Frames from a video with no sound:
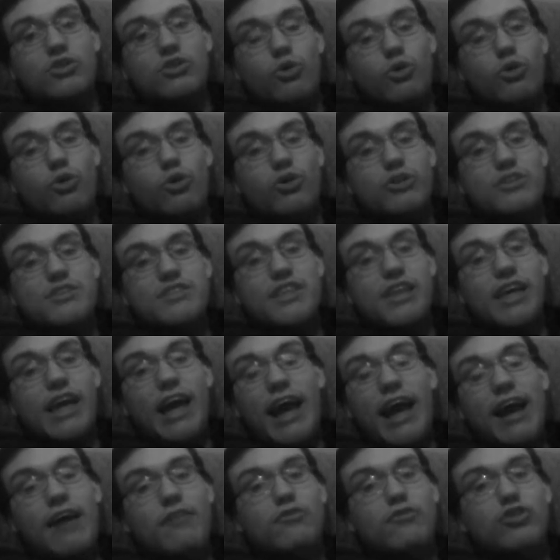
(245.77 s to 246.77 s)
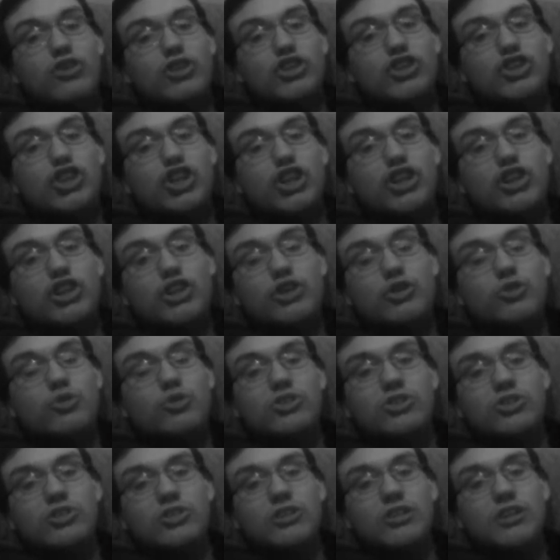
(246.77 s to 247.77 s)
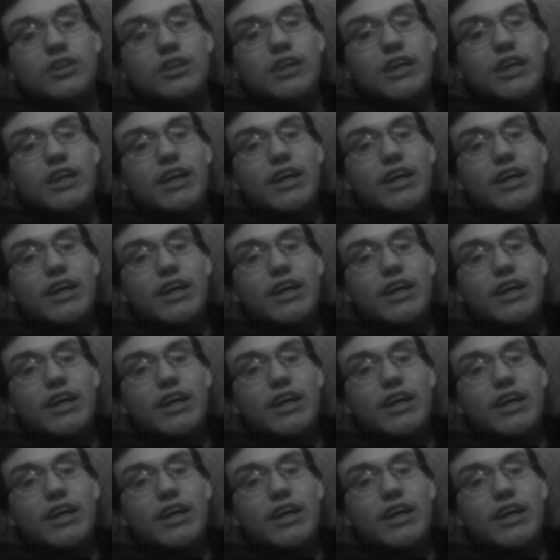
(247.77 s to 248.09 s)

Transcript: towards the average user,